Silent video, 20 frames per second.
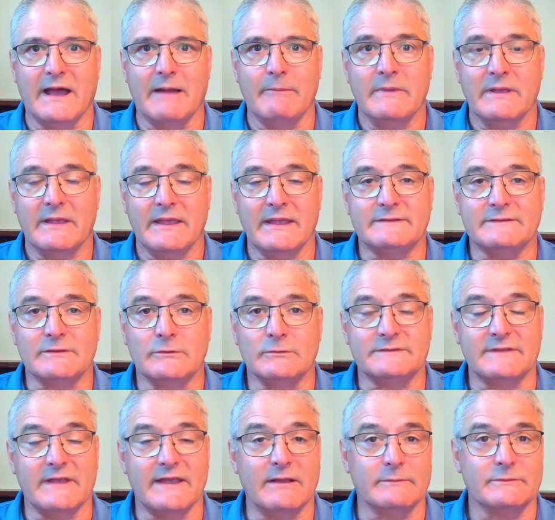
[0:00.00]
It
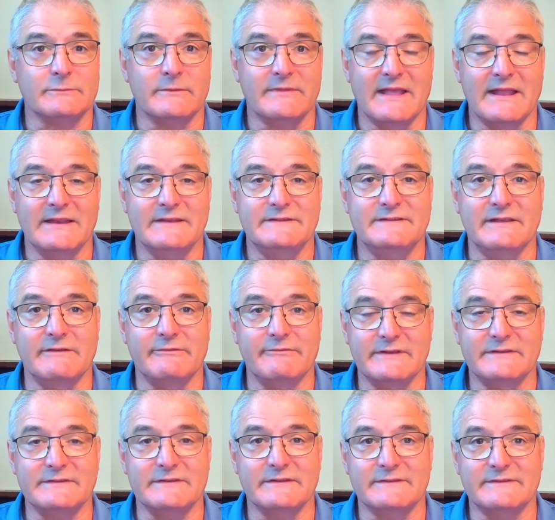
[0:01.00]
also helps with energy
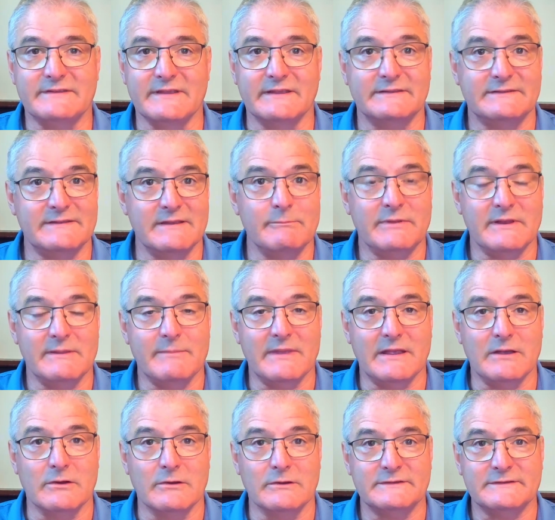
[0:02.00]
efficiency, simply
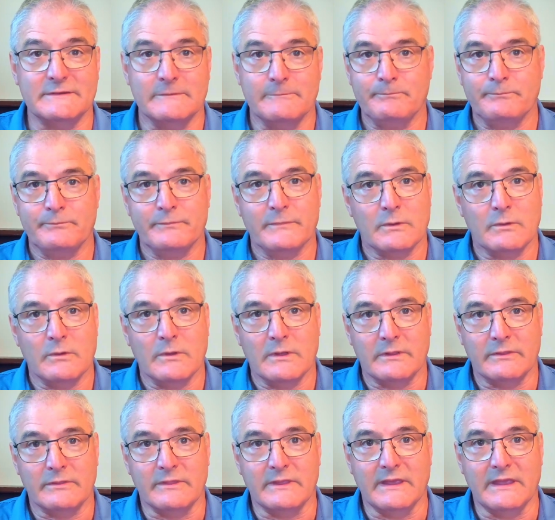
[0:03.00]
because
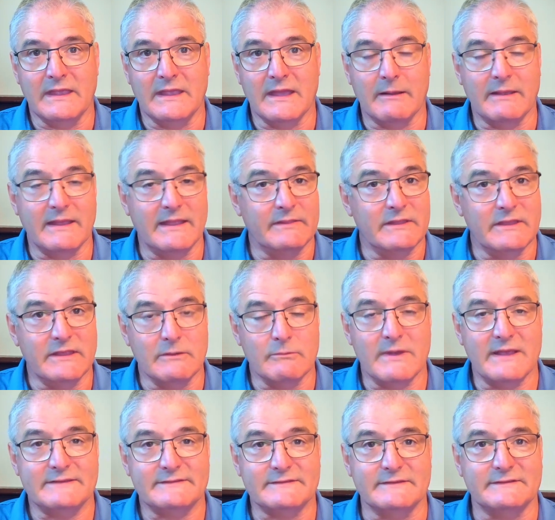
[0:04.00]
in the
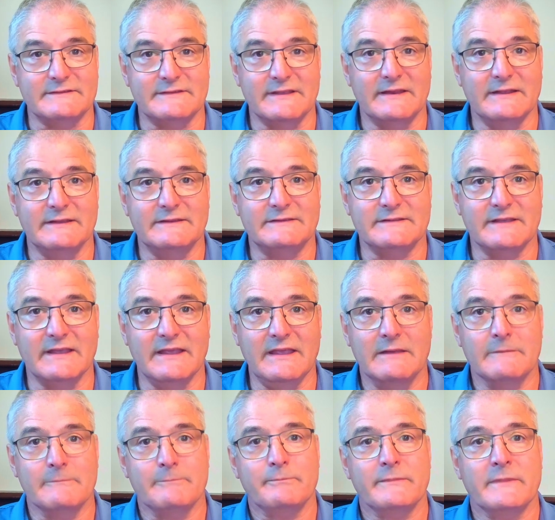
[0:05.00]
US, the CDC
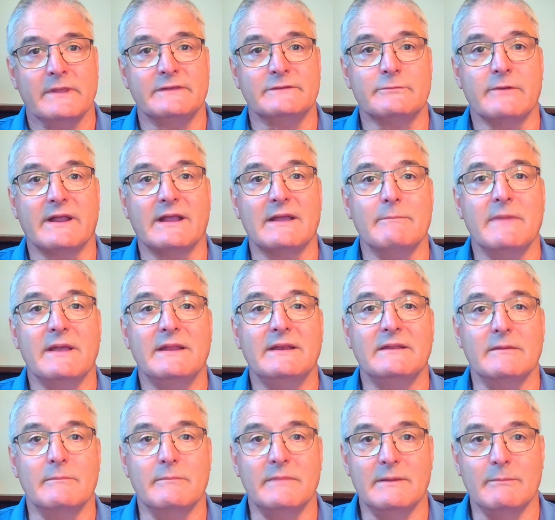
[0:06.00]
has
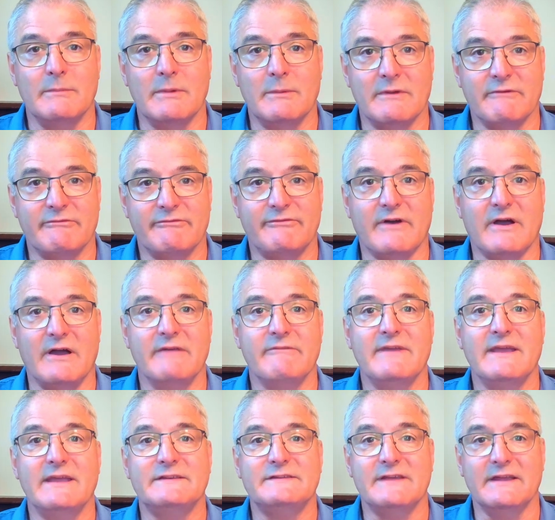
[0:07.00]
recommended a minimum of 5
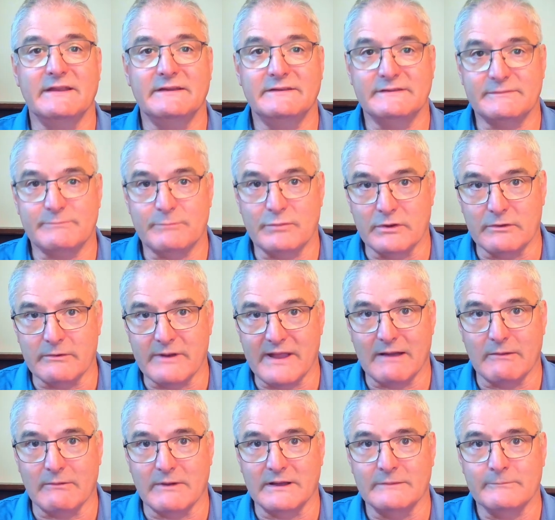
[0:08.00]
air changes per
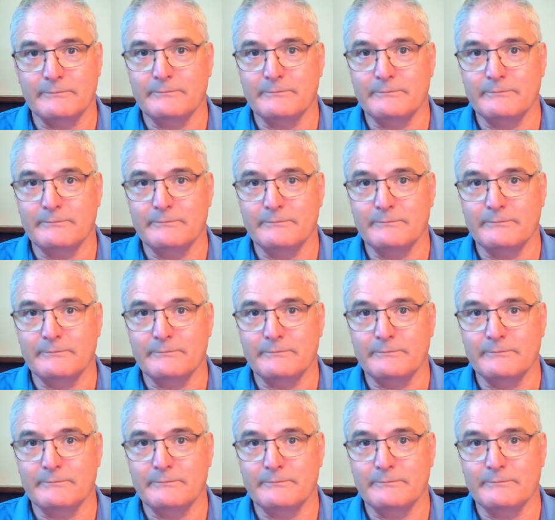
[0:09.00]
hour.